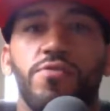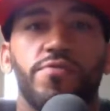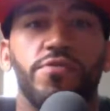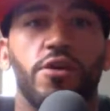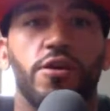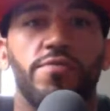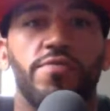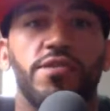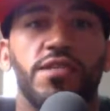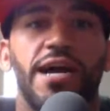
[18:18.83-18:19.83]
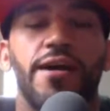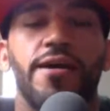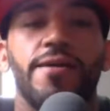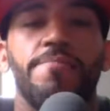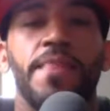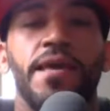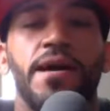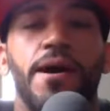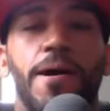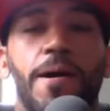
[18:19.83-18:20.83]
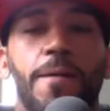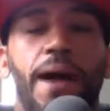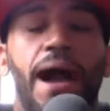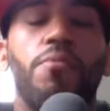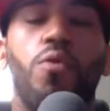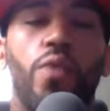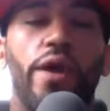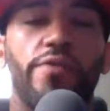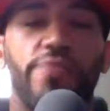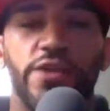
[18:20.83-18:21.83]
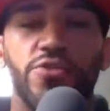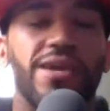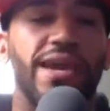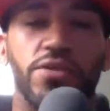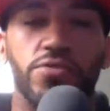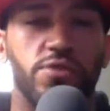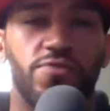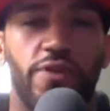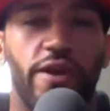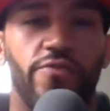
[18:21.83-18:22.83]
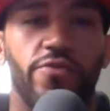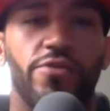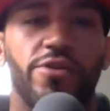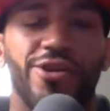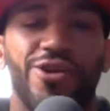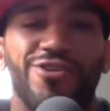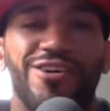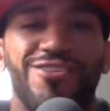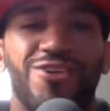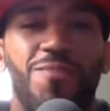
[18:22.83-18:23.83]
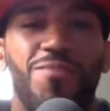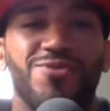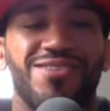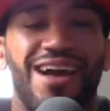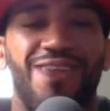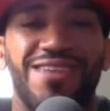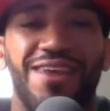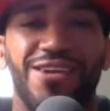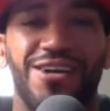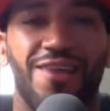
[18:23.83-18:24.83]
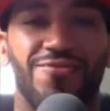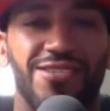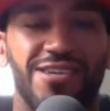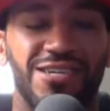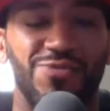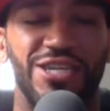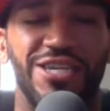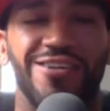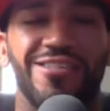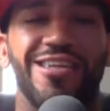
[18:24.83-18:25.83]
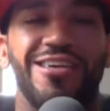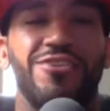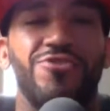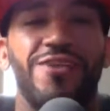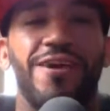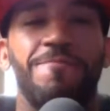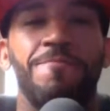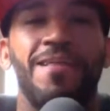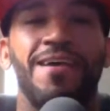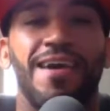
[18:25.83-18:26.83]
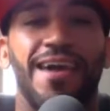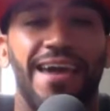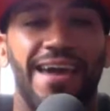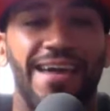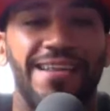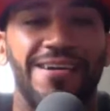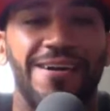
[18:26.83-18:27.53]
photography side, I'm aware that you can't do this forever. It's almost like I was having a conversation with a young lady yesterday, and